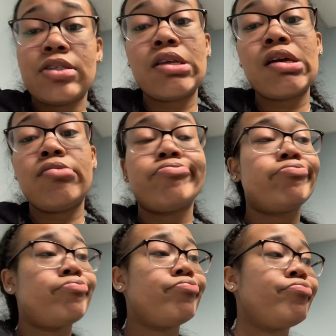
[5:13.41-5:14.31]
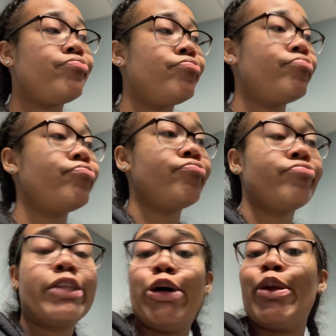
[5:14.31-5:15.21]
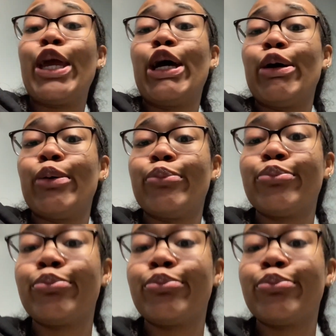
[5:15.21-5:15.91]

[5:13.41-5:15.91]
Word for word: sleep. Till they come.